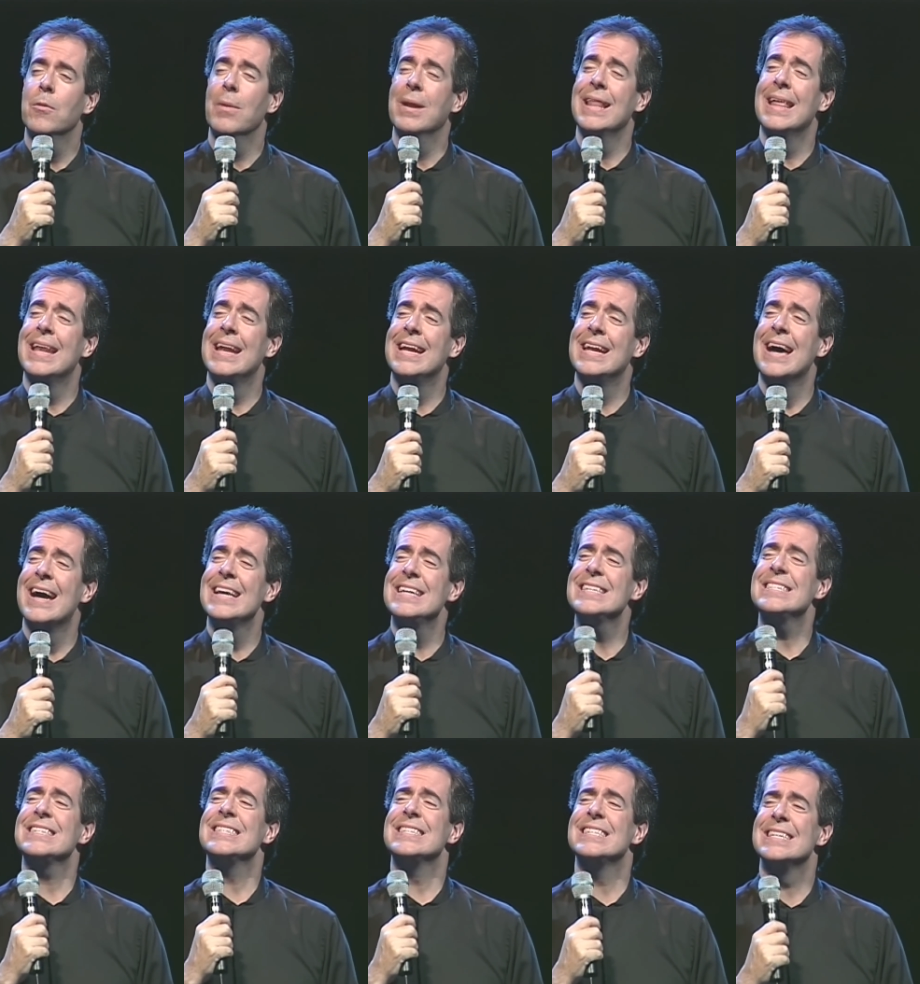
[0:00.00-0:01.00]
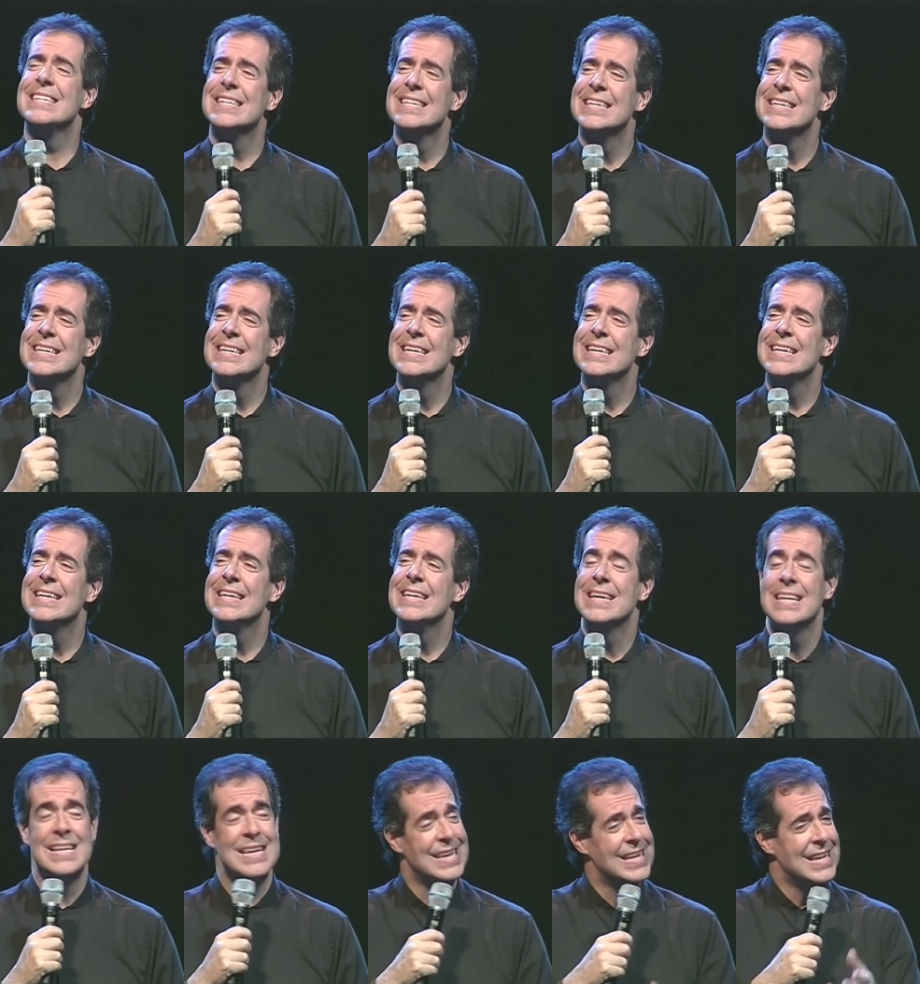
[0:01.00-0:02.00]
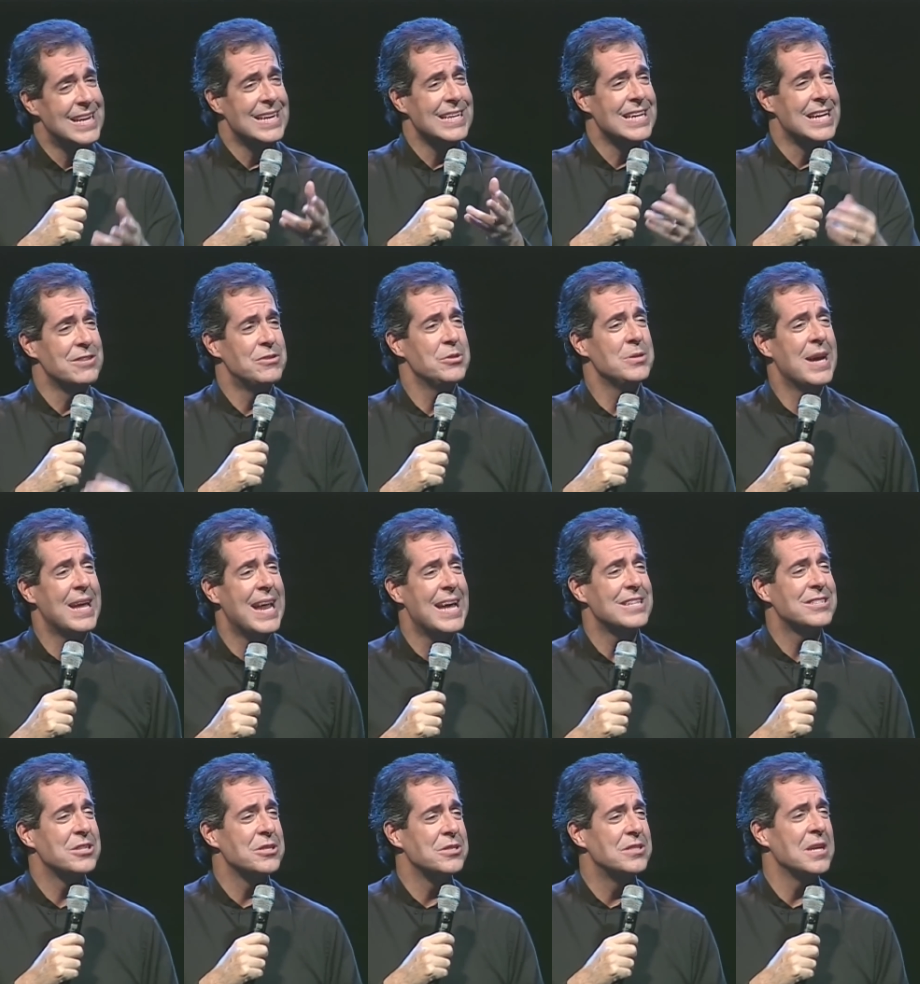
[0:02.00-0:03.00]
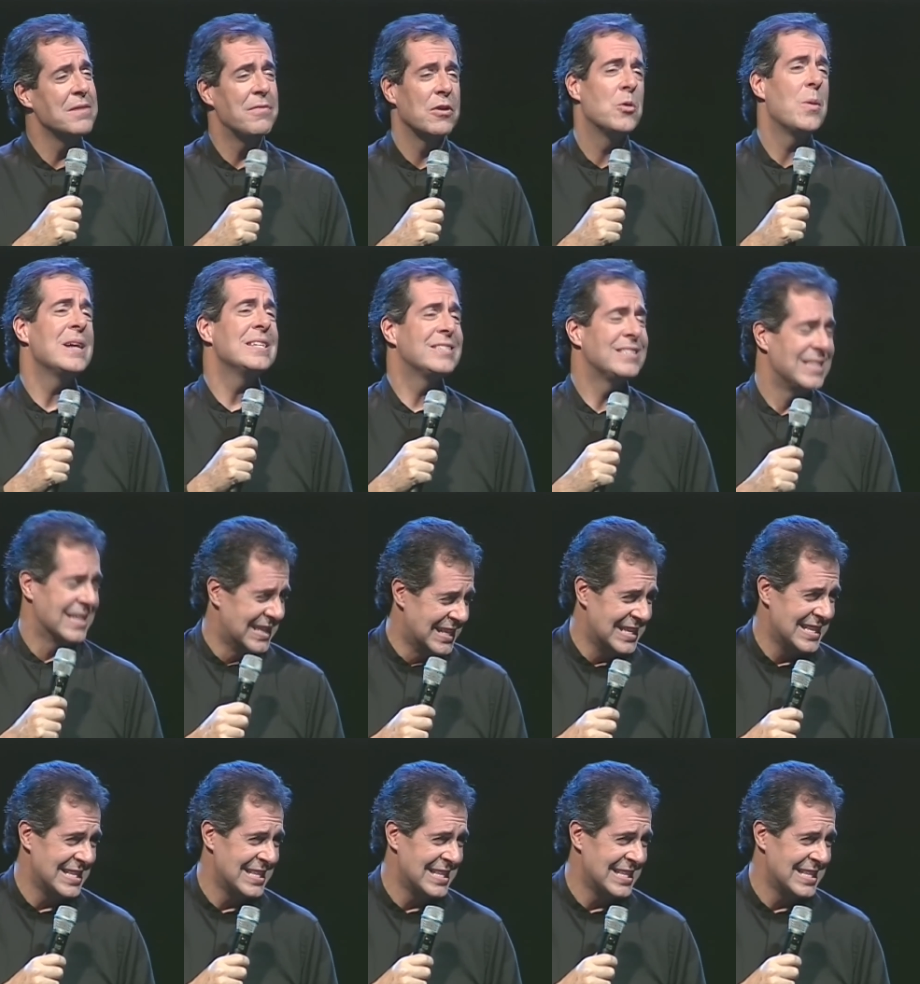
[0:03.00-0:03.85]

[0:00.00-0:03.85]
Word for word: well, Ananias, guess you got to ask yourself a question.